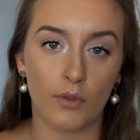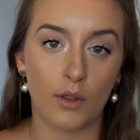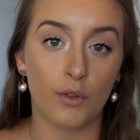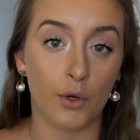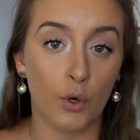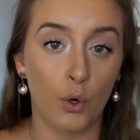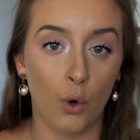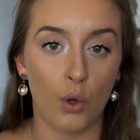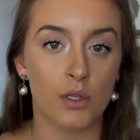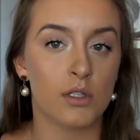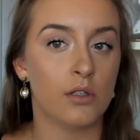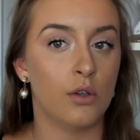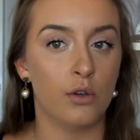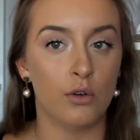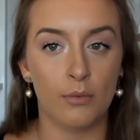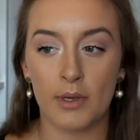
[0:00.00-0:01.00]
the course,
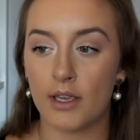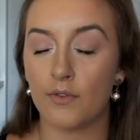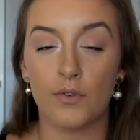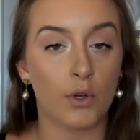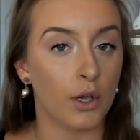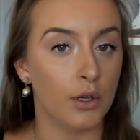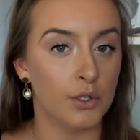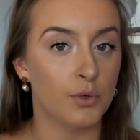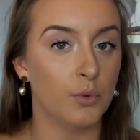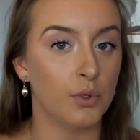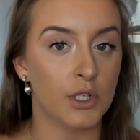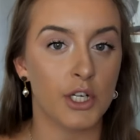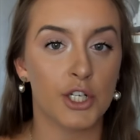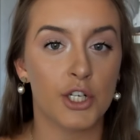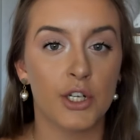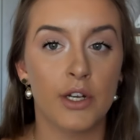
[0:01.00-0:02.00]
who you'll meet if you're going to
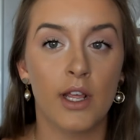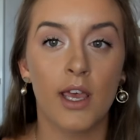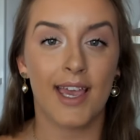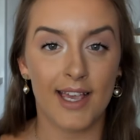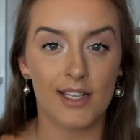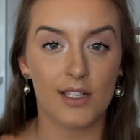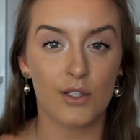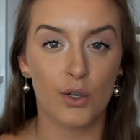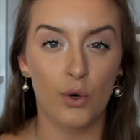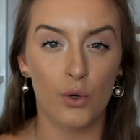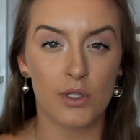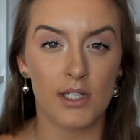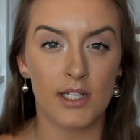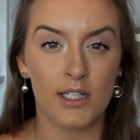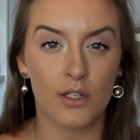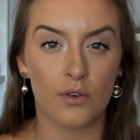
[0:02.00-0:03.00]
audition. He is the
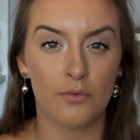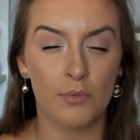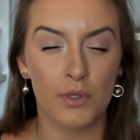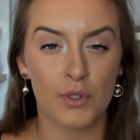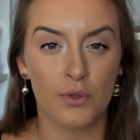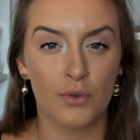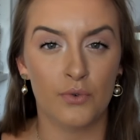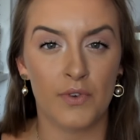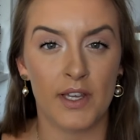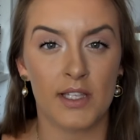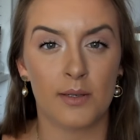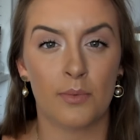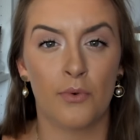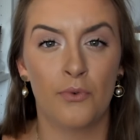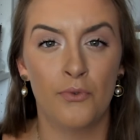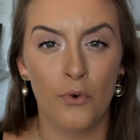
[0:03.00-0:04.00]
course leader of musical
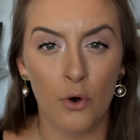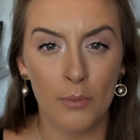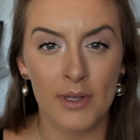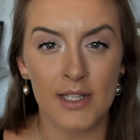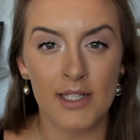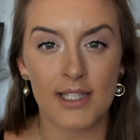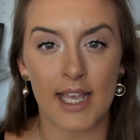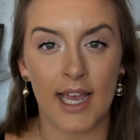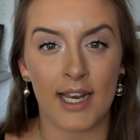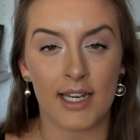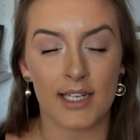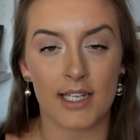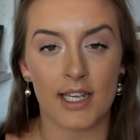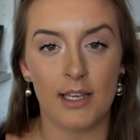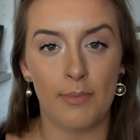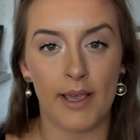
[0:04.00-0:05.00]
theatre performance, and
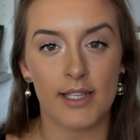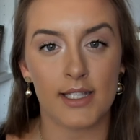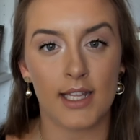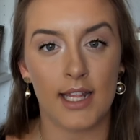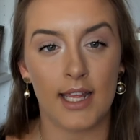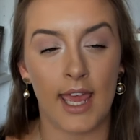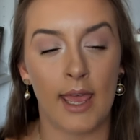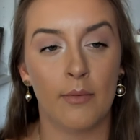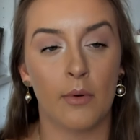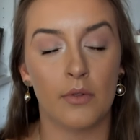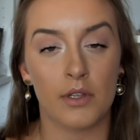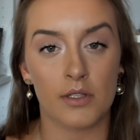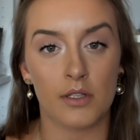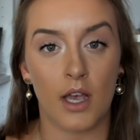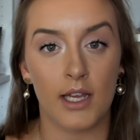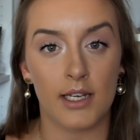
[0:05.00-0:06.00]
he basically came up with
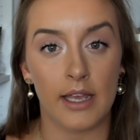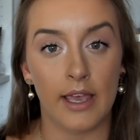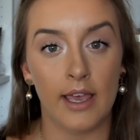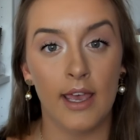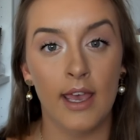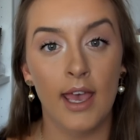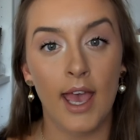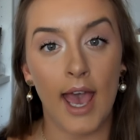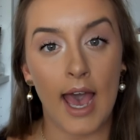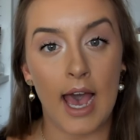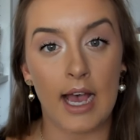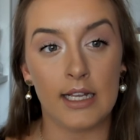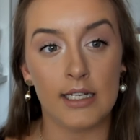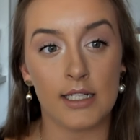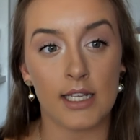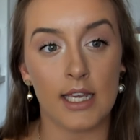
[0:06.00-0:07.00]
this idea
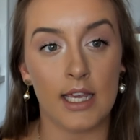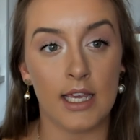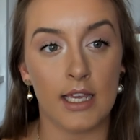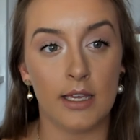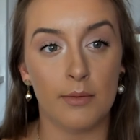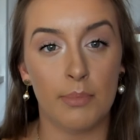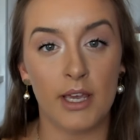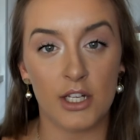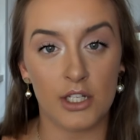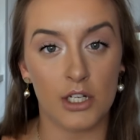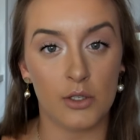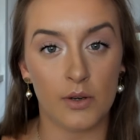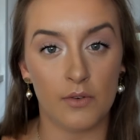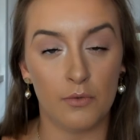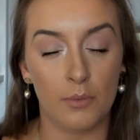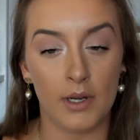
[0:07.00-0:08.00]
and he pitched it
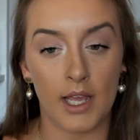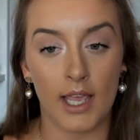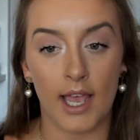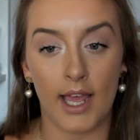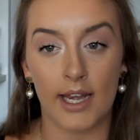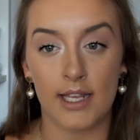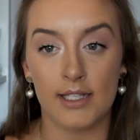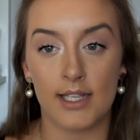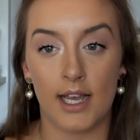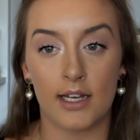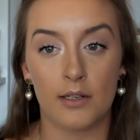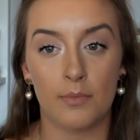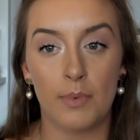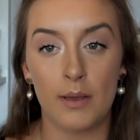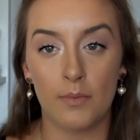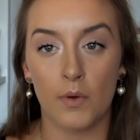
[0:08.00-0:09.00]
to everybody, and he
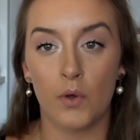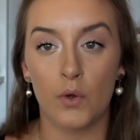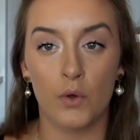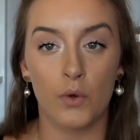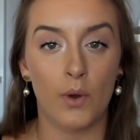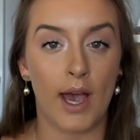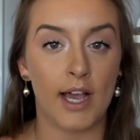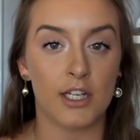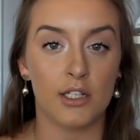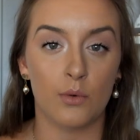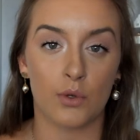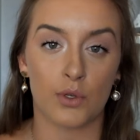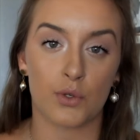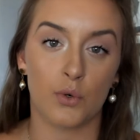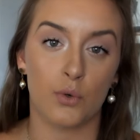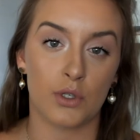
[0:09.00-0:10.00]
said people who actually
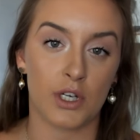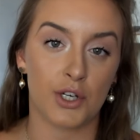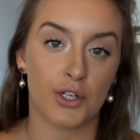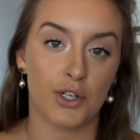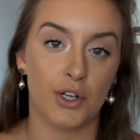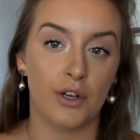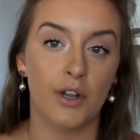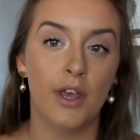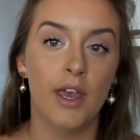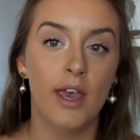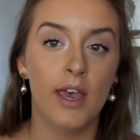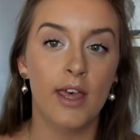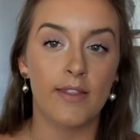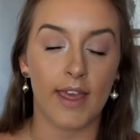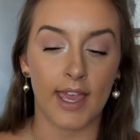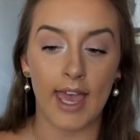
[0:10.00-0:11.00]
want to audition,
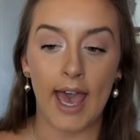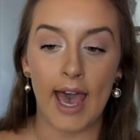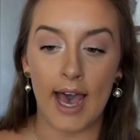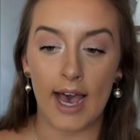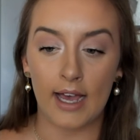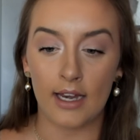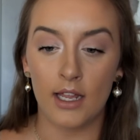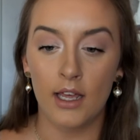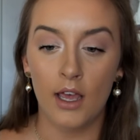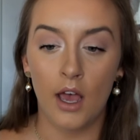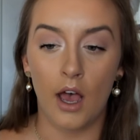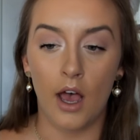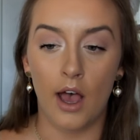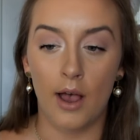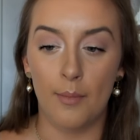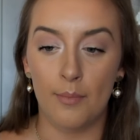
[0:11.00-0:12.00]
they can.
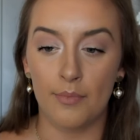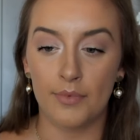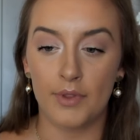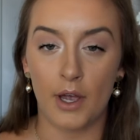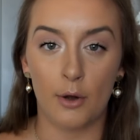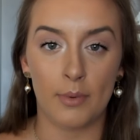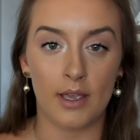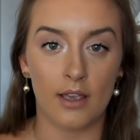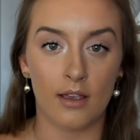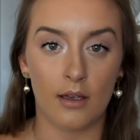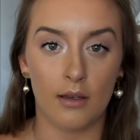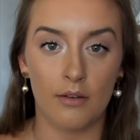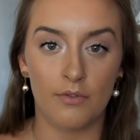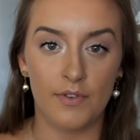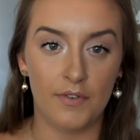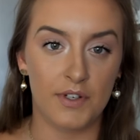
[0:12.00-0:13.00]
There'll be
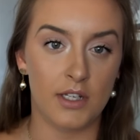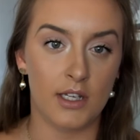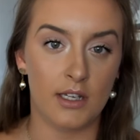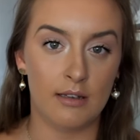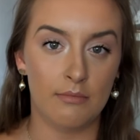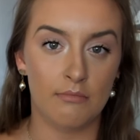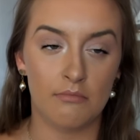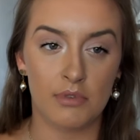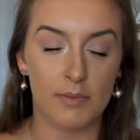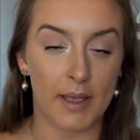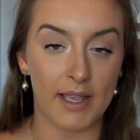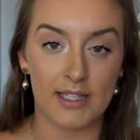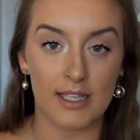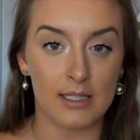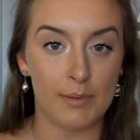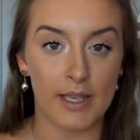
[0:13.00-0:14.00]
50
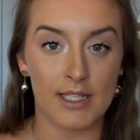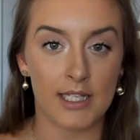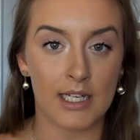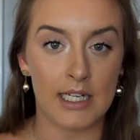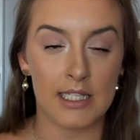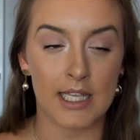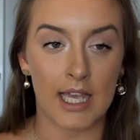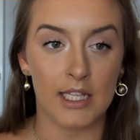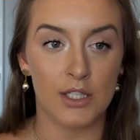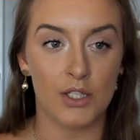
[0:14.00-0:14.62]
spaces basically to get